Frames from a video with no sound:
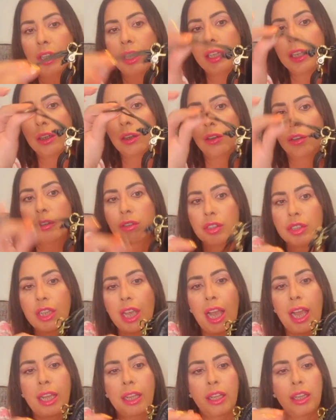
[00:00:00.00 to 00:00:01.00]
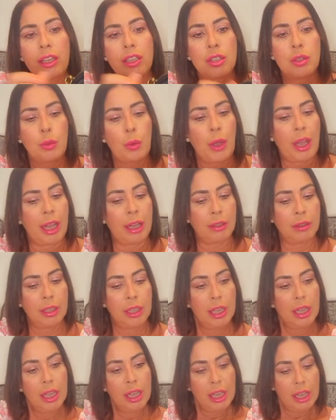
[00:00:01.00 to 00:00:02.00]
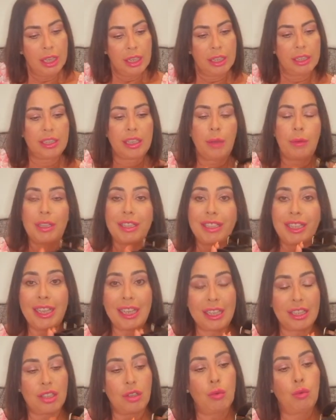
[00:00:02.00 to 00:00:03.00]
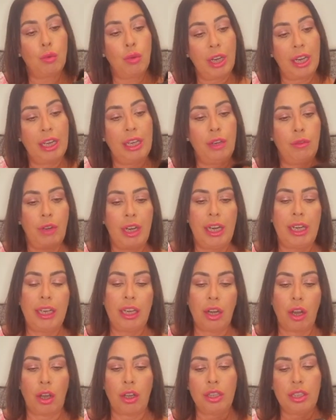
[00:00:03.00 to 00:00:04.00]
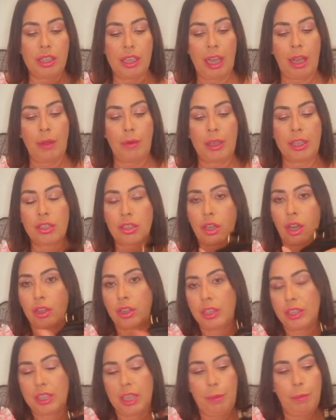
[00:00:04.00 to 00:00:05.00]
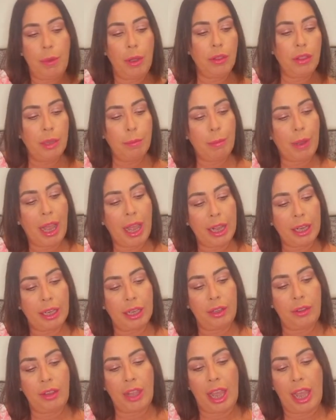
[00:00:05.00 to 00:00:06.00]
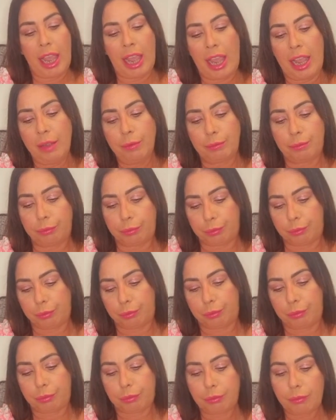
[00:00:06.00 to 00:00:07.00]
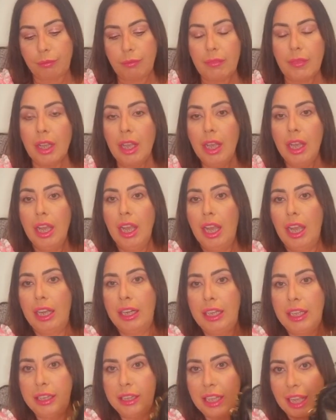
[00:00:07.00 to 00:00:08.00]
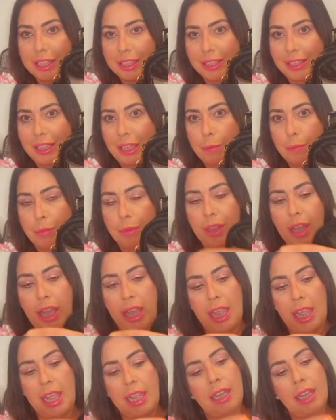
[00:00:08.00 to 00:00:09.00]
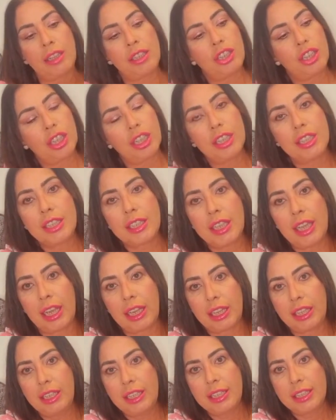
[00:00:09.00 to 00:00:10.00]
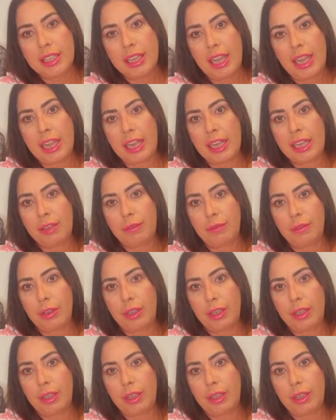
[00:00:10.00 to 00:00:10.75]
the little tag as well. So it is really, really nice. Now it's got the zip on the back there, and in that zip there, as you can see, can you see